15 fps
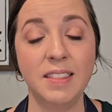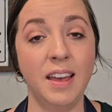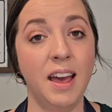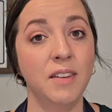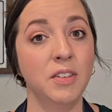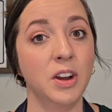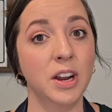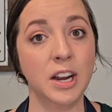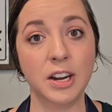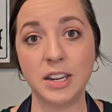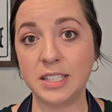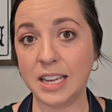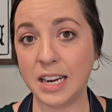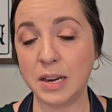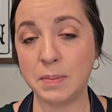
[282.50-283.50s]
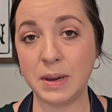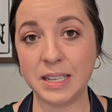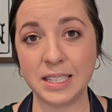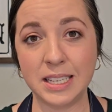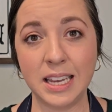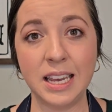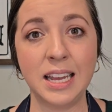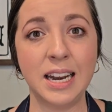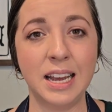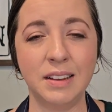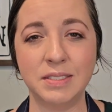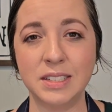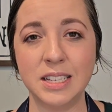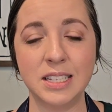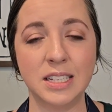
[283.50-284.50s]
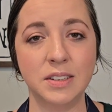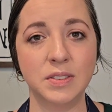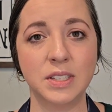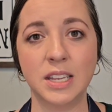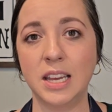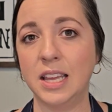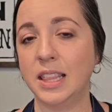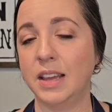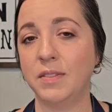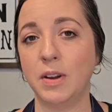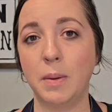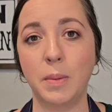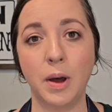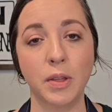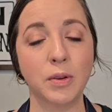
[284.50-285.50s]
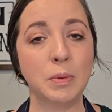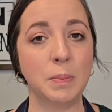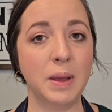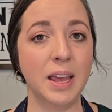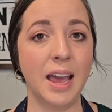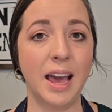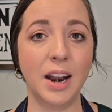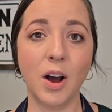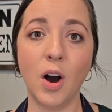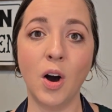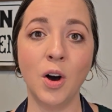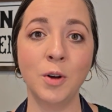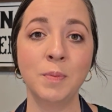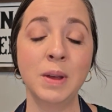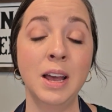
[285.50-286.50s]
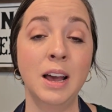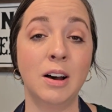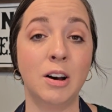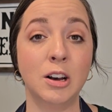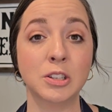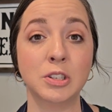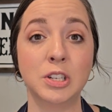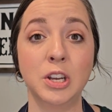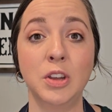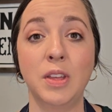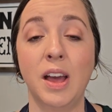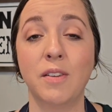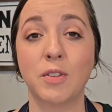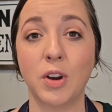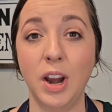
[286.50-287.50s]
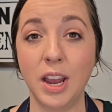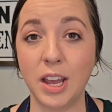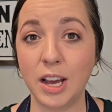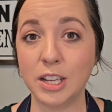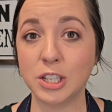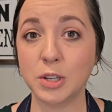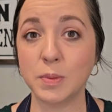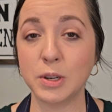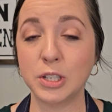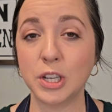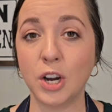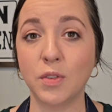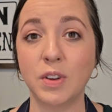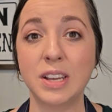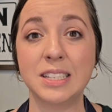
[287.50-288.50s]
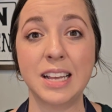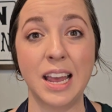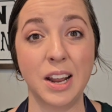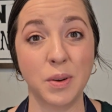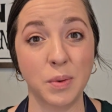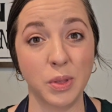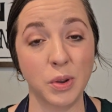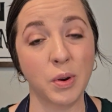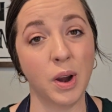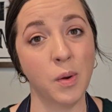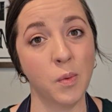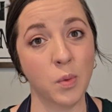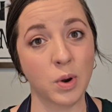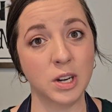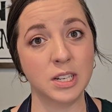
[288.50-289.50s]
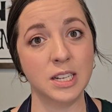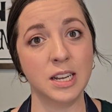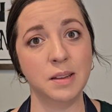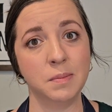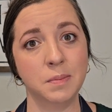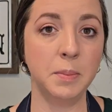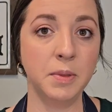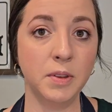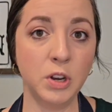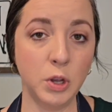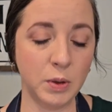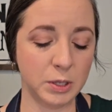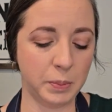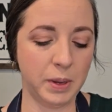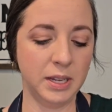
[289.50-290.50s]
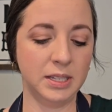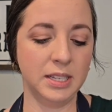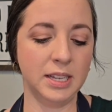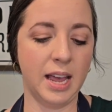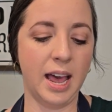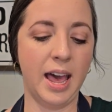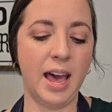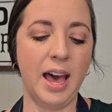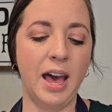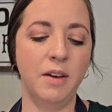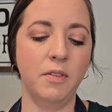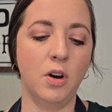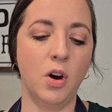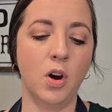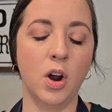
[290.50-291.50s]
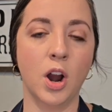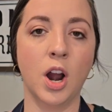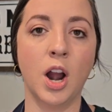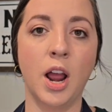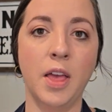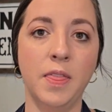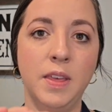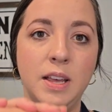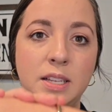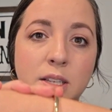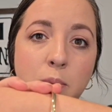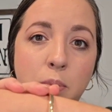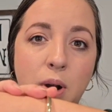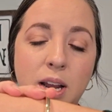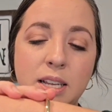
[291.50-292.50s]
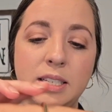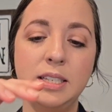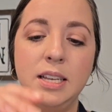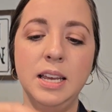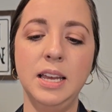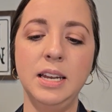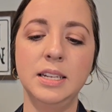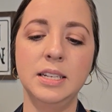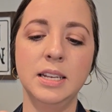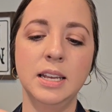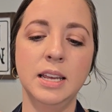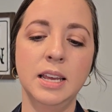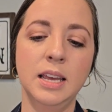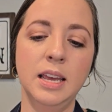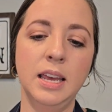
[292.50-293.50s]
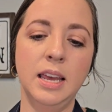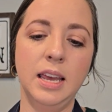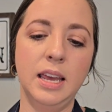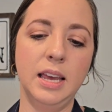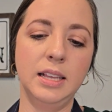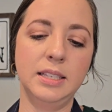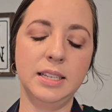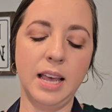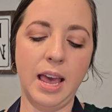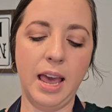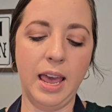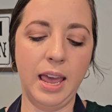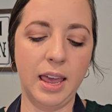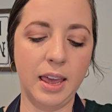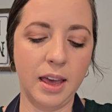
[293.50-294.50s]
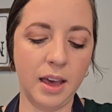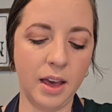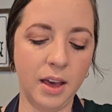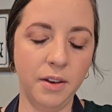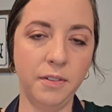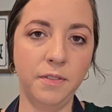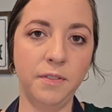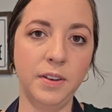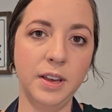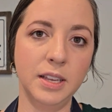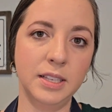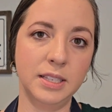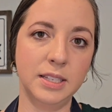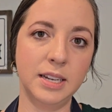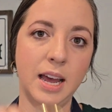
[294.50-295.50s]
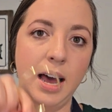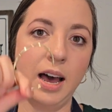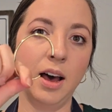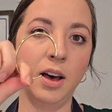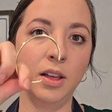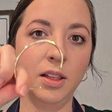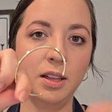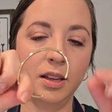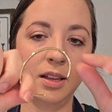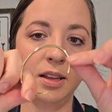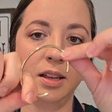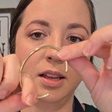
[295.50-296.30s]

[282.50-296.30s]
They have not irritated my skin. I have sensitive skin. They've not bothered me at all. I'll also tell you they have great customer service and a really great warranty. Some of the newest pieces I have are this bracelet. It's a cuff style